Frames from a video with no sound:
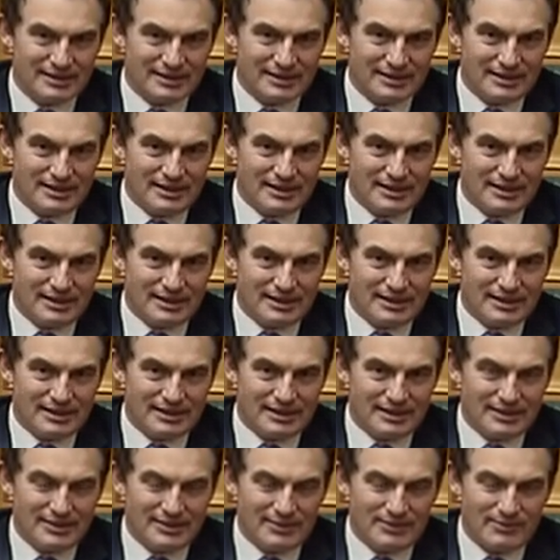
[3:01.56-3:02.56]

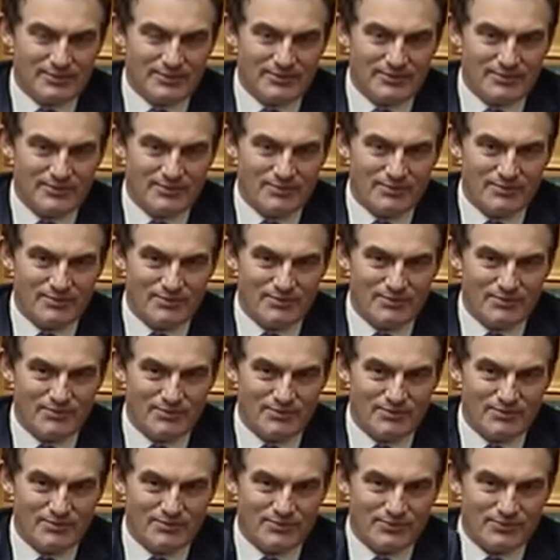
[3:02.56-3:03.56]

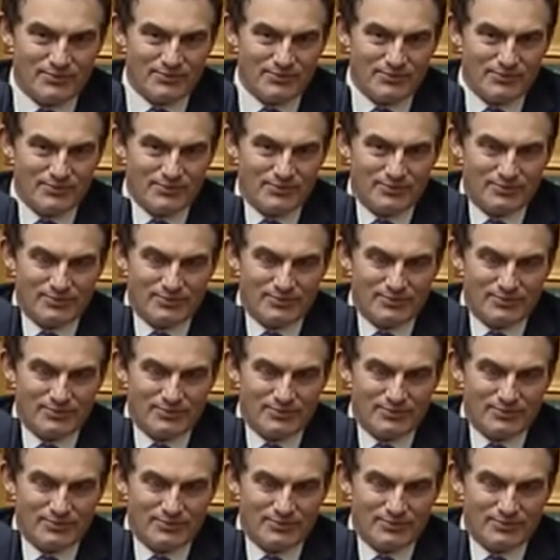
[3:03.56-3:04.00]
[no speech]